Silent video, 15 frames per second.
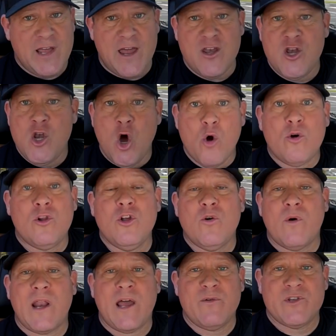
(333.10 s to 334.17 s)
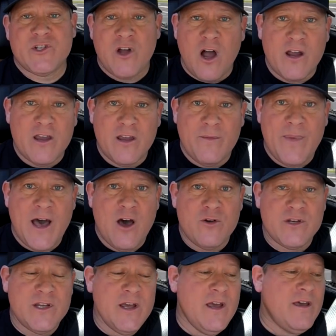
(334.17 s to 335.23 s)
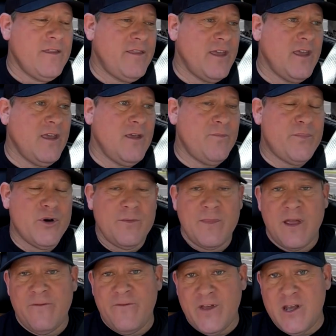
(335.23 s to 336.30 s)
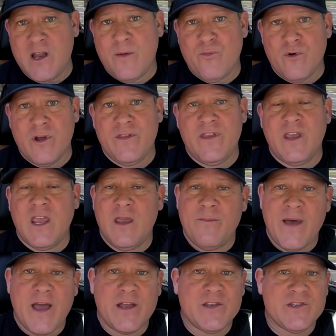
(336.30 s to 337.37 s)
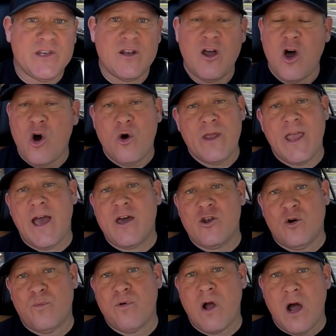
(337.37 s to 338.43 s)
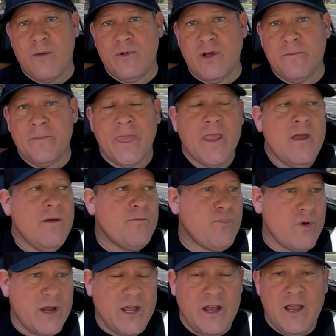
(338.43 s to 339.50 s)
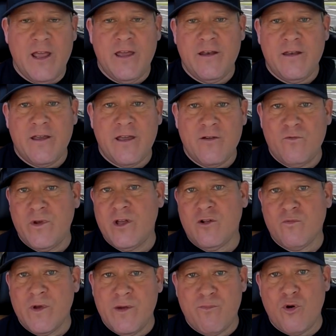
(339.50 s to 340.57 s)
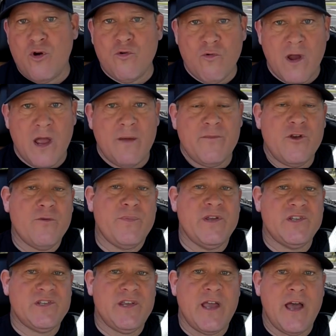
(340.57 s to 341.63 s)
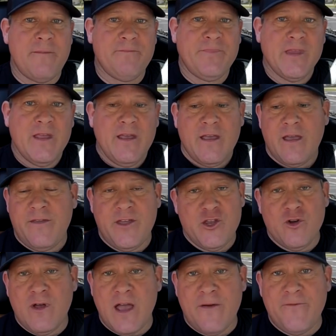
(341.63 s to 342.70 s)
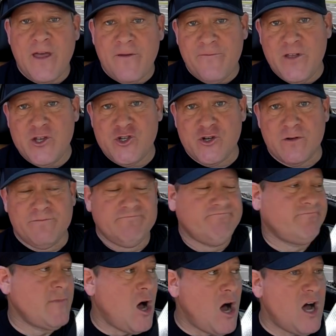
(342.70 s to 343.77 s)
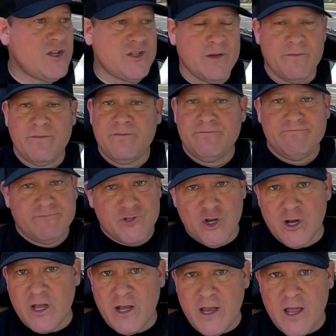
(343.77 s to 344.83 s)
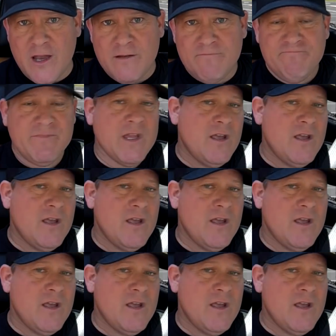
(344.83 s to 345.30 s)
had no clue what I was talking about. They put my VIN number in, they came back and said, oh yeah, no problem. Bring it in and we'll reprogram your PCM and then you'll have that feature. Awesome. Took it in,